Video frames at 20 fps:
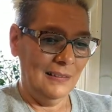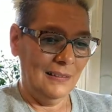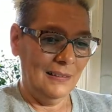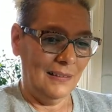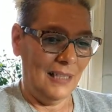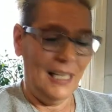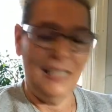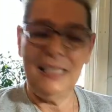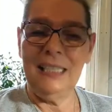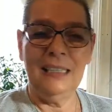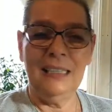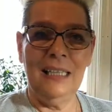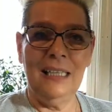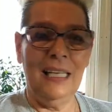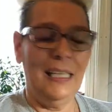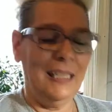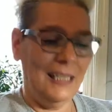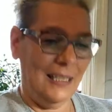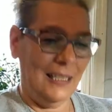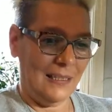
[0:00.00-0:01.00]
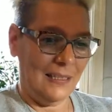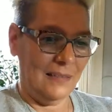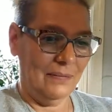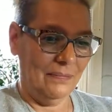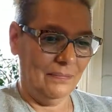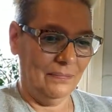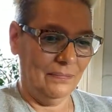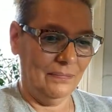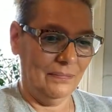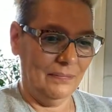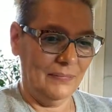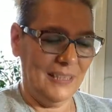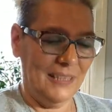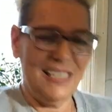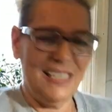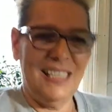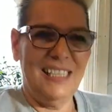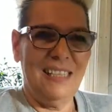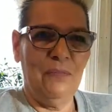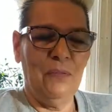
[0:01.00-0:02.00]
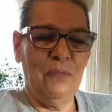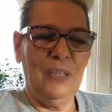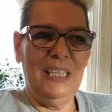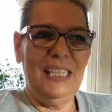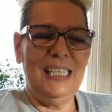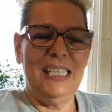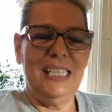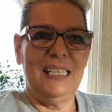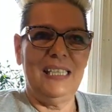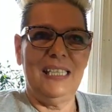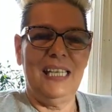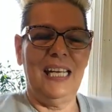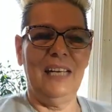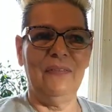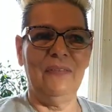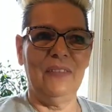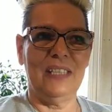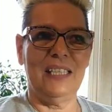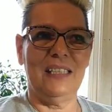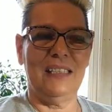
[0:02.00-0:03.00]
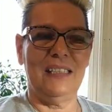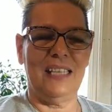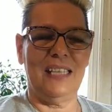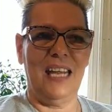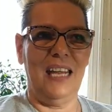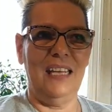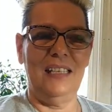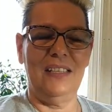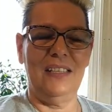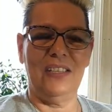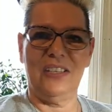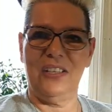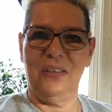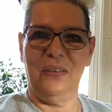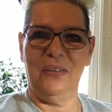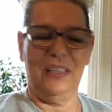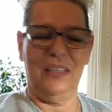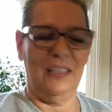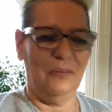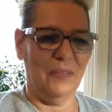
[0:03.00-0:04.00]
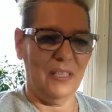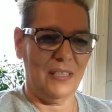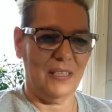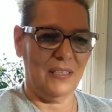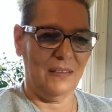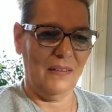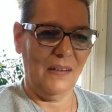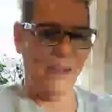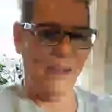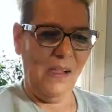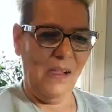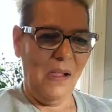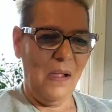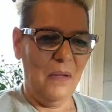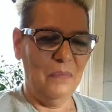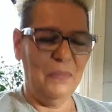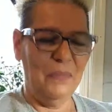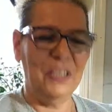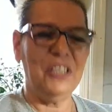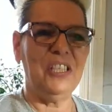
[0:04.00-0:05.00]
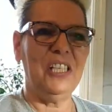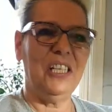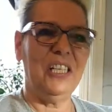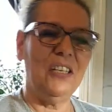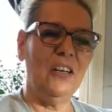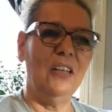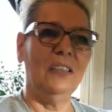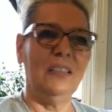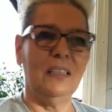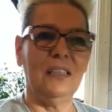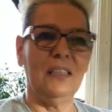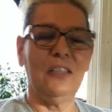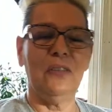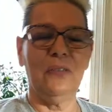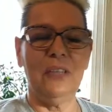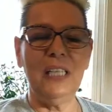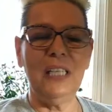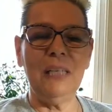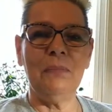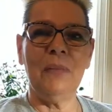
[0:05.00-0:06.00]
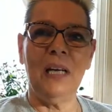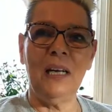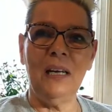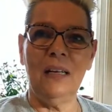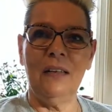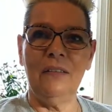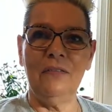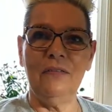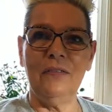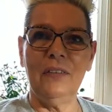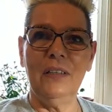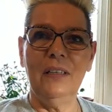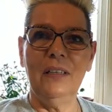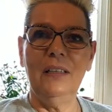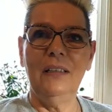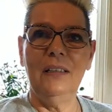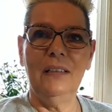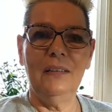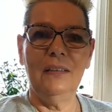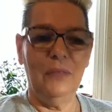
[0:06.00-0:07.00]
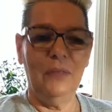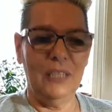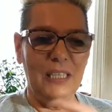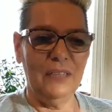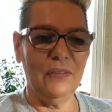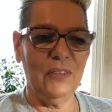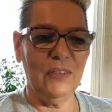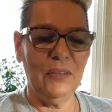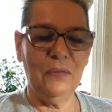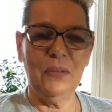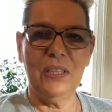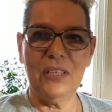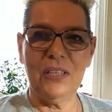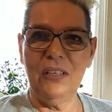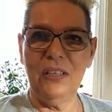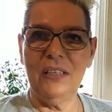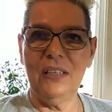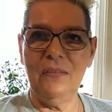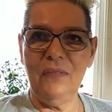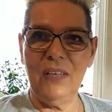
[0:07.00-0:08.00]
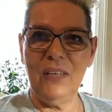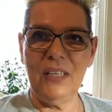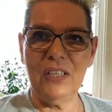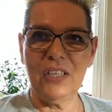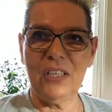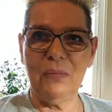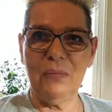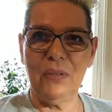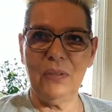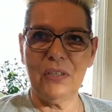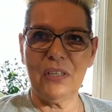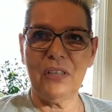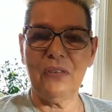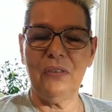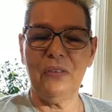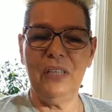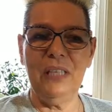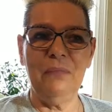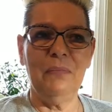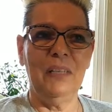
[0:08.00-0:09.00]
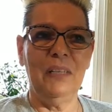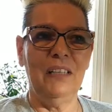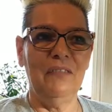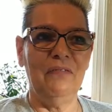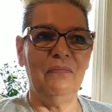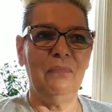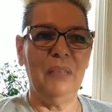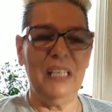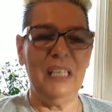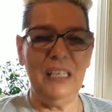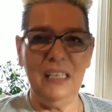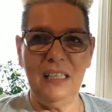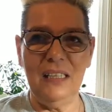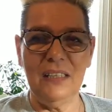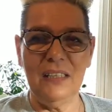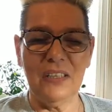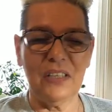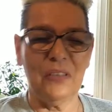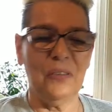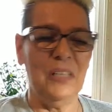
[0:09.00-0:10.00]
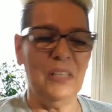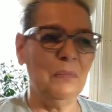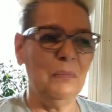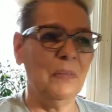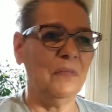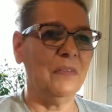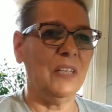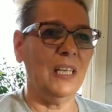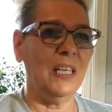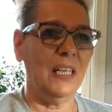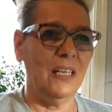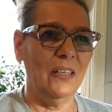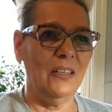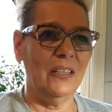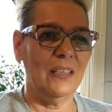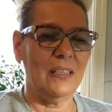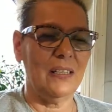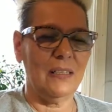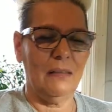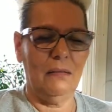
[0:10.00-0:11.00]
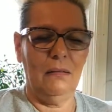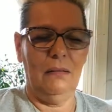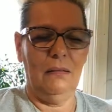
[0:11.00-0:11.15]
I didn't like it because it really didn't have a taste to it. It was, but she called it cream of whatever it was on the vegetables cream of peas, cream of carrots.